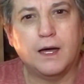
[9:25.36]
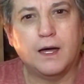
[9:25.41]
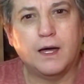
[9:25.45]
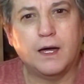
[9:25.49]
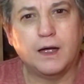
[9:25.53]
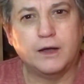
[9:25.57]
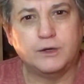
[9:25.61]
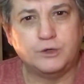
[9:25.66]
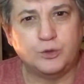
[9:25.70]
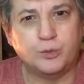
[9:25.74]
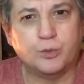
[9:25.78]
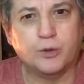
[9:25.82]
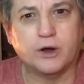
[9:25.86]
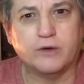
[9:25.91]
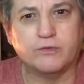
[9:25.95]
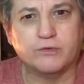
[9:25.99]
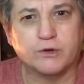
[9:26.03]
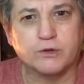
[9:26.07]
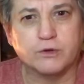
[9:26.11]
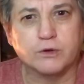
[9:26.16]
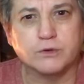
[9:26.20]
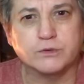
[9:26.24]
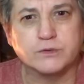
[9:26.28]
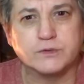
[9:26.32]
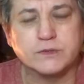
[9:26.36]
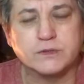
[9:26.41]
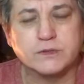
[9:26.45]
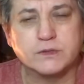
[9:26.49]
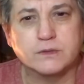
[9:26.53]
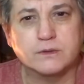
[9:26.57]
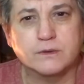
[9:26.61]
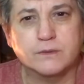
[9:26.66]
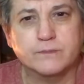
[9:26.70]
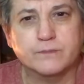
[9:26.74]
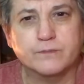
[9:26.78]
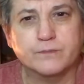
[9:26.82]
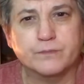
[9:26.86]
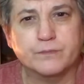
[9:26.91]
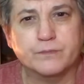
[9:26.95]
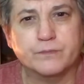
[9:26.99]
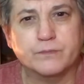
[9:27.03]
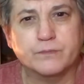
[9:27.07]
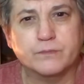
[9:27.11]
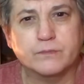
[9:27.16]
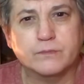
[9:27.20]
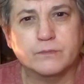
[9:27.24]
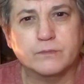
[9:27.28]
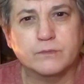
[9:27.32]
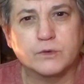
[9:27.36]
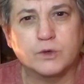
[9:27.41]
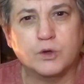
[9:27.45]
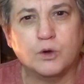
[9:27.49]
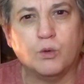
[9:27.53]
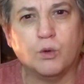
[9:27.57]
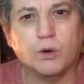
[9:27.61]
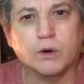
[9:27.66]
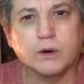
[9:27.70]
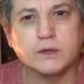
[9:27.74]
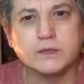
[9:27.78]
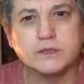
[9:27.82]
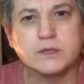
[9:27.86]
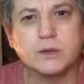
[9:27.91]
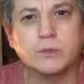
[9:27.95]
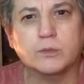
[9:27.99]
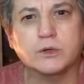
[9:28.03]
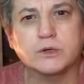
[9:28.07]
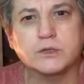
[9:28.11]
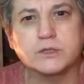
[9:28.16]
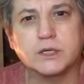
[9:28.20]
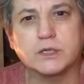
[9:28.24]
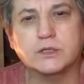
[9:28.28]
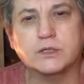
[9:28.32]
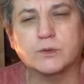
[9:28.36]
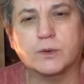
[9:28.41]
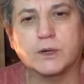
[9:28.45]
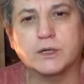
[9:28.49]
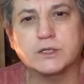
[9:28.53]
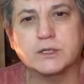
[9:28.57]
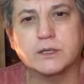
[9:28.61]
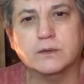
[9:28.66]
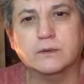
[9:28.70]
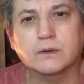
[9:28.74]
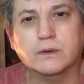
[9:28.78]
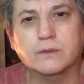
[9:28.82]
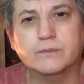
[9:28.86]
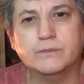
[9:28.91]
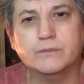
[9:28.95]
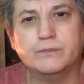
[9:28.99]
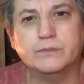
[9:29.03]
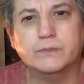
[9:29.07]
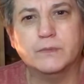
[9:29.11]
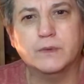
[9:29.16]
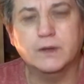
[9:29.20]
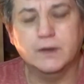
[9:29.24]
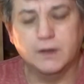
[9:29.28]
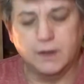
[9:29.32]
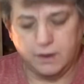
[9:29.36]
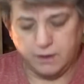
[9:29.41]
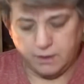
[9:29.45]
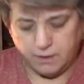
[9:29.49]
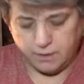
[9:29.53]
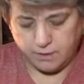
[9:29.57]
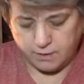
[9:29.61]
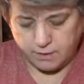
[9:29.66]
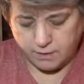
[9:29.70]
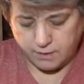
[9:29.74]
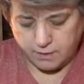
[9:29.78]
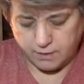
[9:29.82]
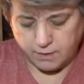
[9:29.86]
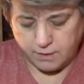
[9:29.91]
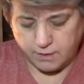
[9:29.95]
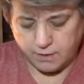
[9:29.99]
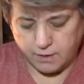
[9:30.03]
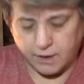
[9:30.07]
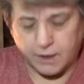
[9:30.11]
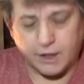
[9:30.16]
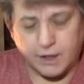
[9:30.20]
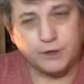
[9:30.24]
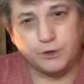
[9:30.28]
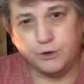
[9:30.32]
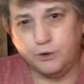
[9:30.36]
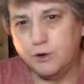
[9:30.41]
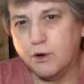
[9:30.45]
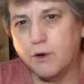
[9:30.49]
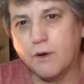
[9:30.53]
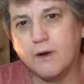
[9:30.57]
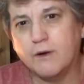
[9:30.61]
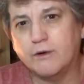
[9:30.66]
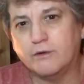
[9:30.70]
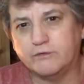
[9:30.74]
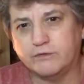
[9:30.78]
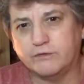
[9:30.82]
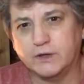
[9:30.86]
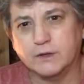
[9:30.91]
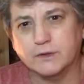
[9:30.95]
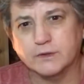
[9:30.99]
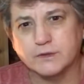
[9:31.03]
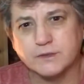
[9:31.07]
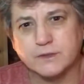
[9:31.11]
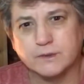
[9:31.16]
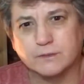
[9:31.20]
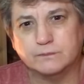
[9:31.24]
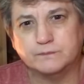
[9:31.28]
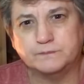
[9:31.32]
I do pray for those who are in a similar situation, and I do know how it feels.